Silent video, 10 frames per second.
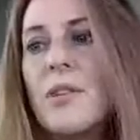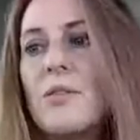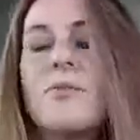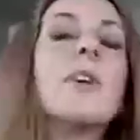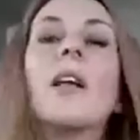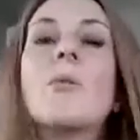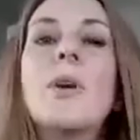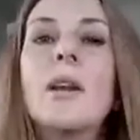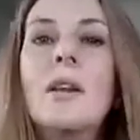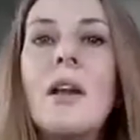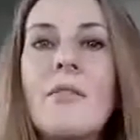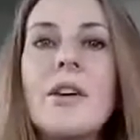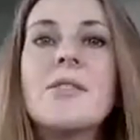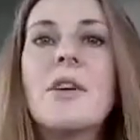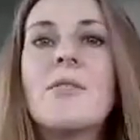to feel like we love
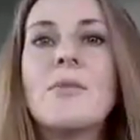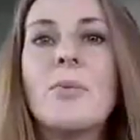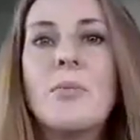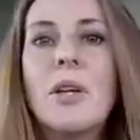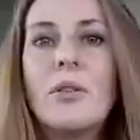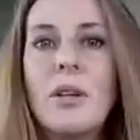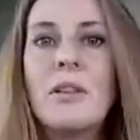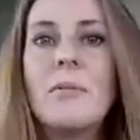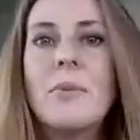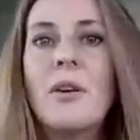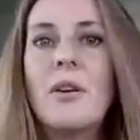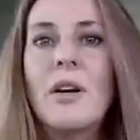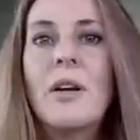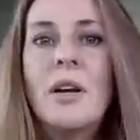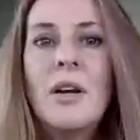ourselves when we look in the mirror?
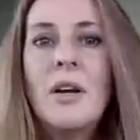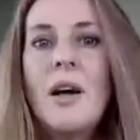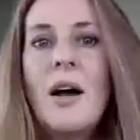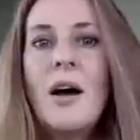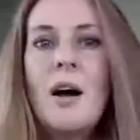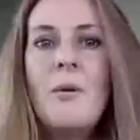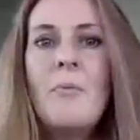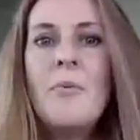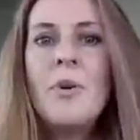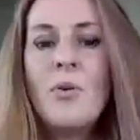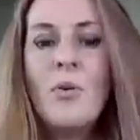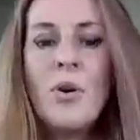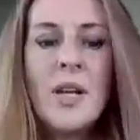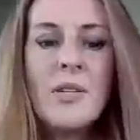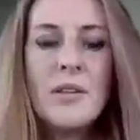
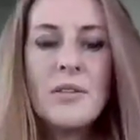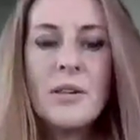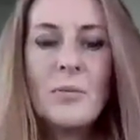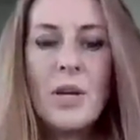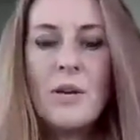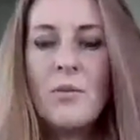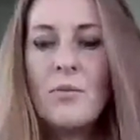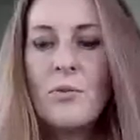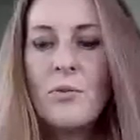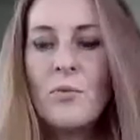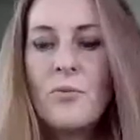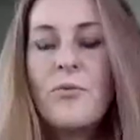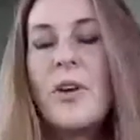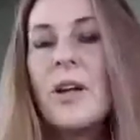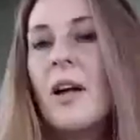Or is it that we
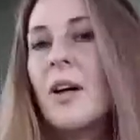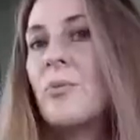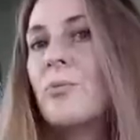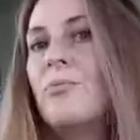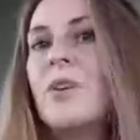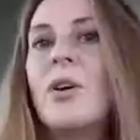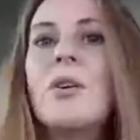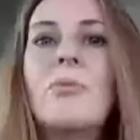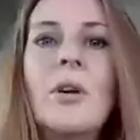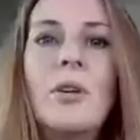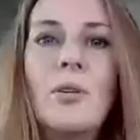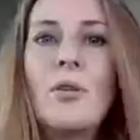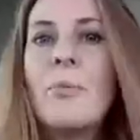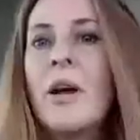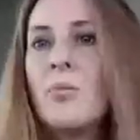feel like, if we
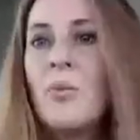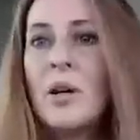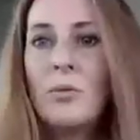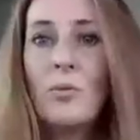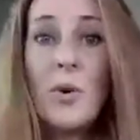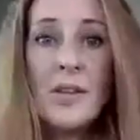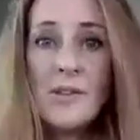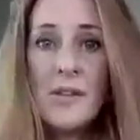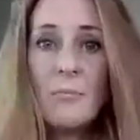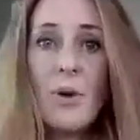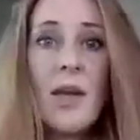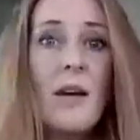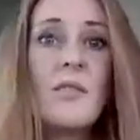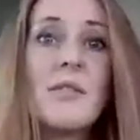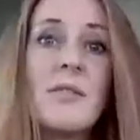look better, we'll win somebody
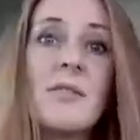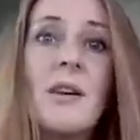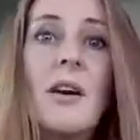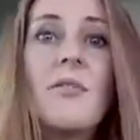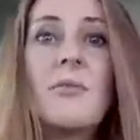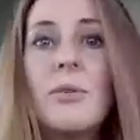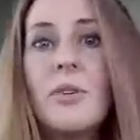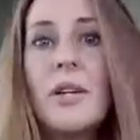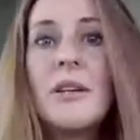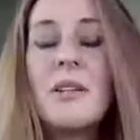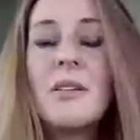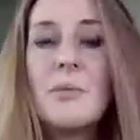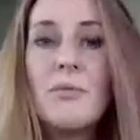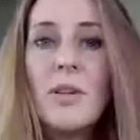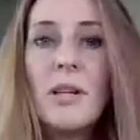else's love? We really need to
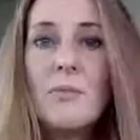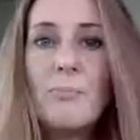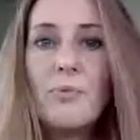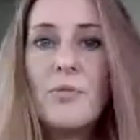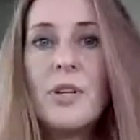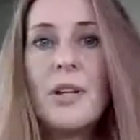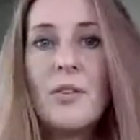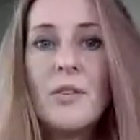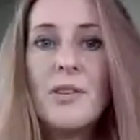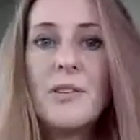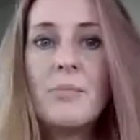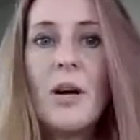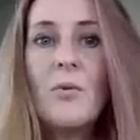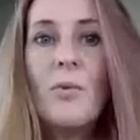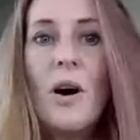be really brutally honest
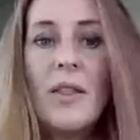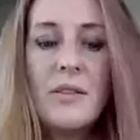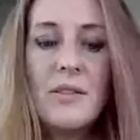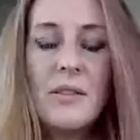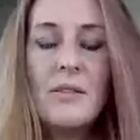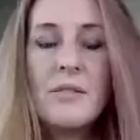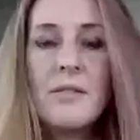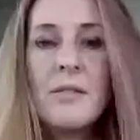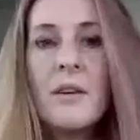about why this is.